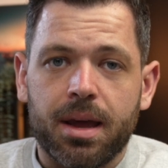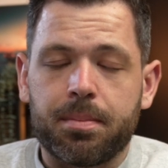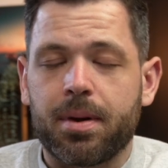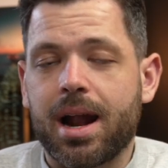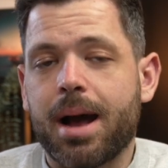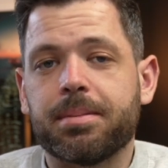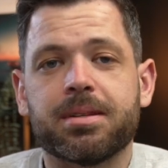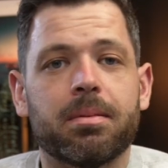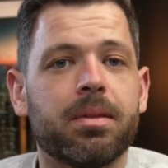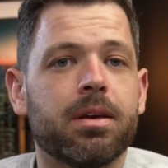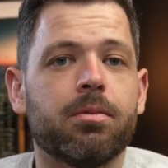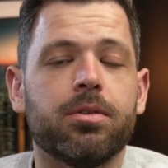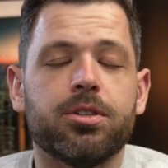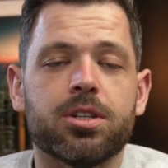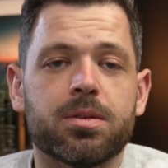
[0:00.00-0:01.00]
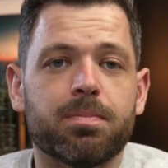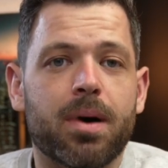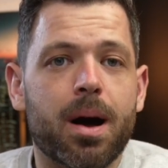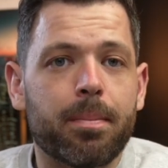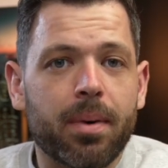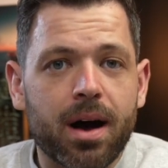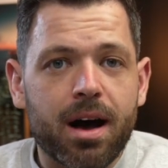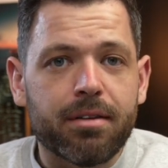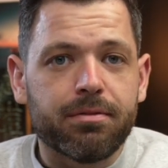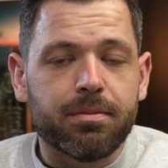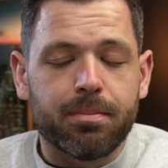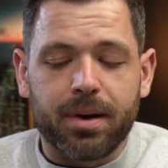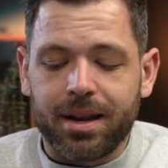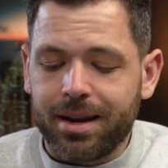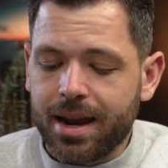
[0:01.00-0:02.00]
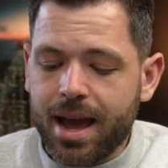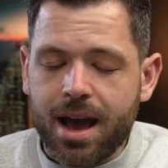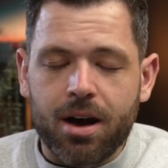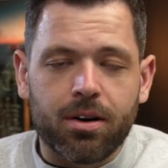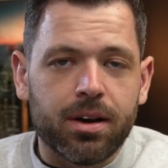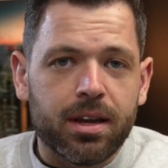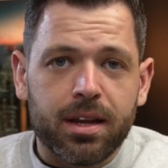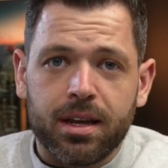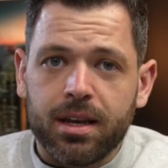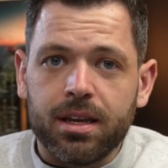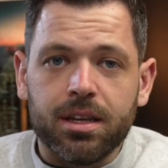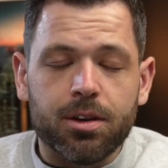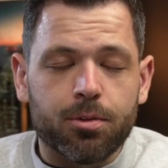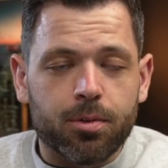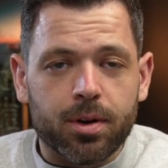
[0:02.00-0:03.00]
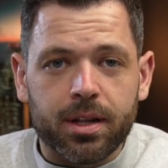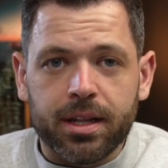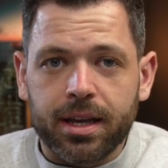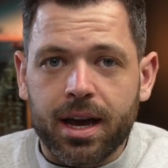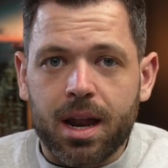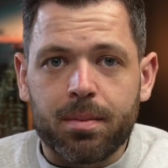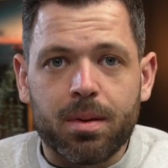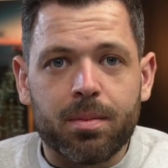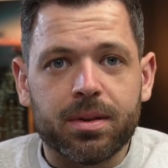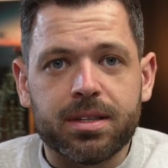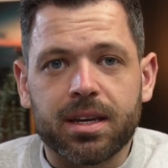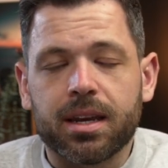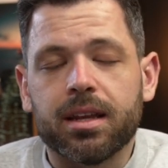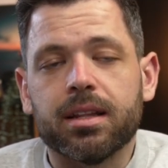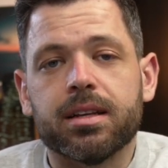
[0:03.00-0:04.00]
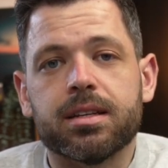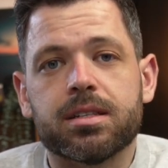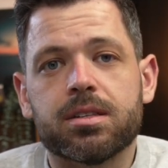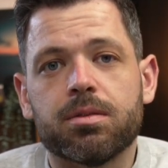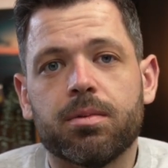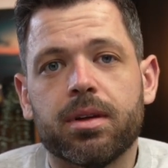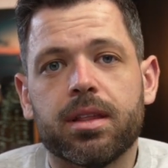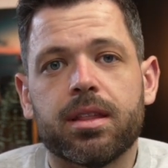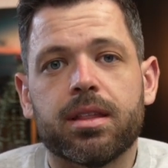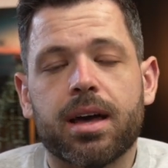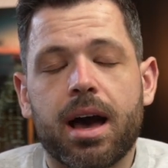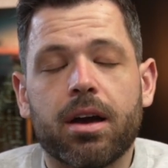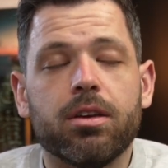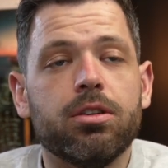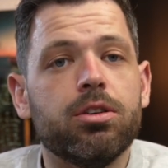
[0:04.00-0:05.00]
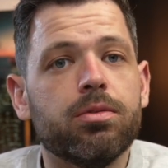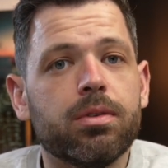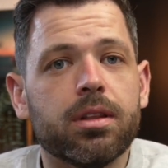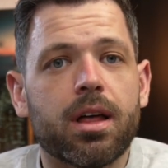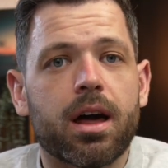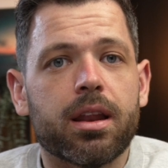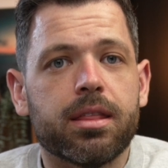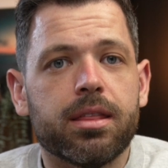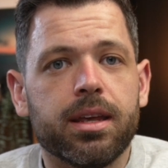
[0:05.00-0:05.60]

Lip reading: and perhaps something would just pop off, but now you really got to be meticulous with how you do a lot of